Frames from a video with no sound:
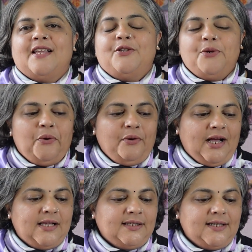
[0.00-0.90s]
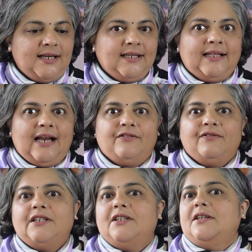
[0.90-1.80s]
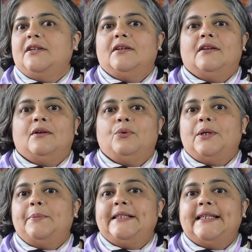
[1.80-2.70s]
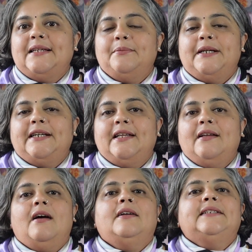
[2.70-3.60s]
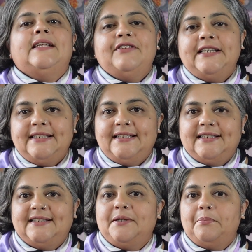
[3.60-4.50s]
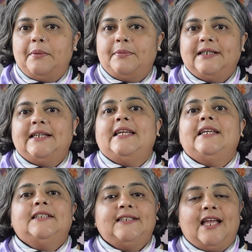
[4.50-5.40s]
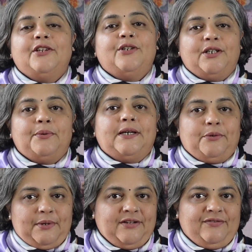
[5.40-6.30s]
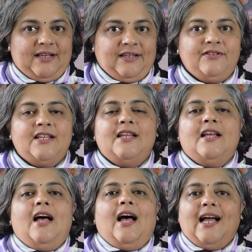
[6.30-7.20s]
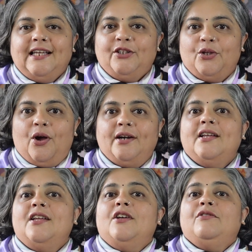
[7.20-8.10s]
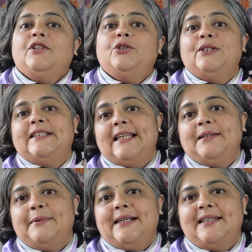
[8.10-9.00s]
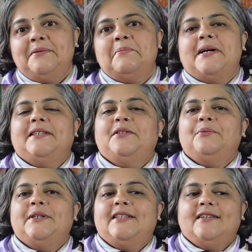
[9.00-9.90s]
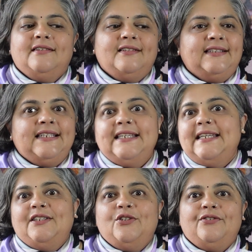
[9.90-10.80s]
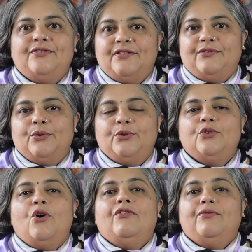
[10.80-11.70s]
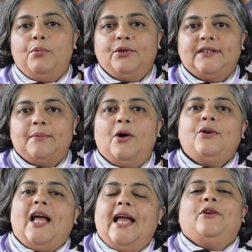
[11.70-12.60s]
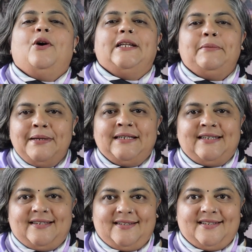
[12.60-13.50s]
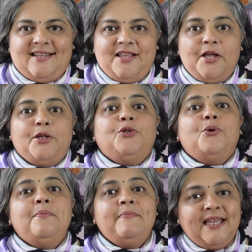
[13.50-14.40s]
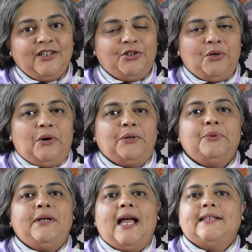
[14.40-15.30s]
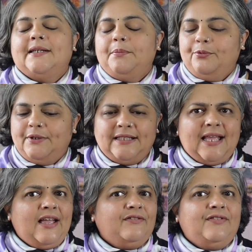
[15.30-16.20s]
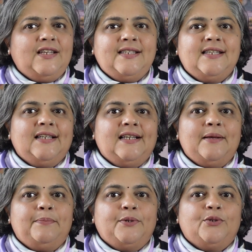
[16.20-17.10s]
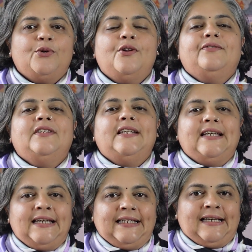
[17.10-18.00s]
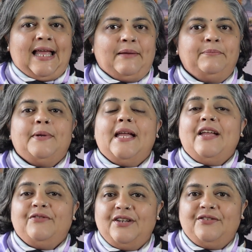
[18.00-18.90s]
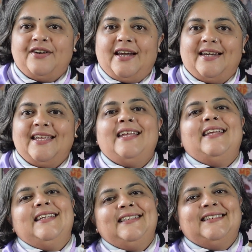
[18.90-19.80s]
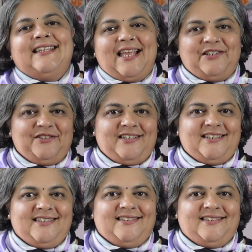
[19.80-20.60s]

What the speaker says: So, considering that we will be celebrating our 76th Republic Day in January 2025, I thought we should celebrate the month with a series of reviews of books about iconic patriots. So, make sure to catch up with every single episode of The Reading Lamp every Friday in January.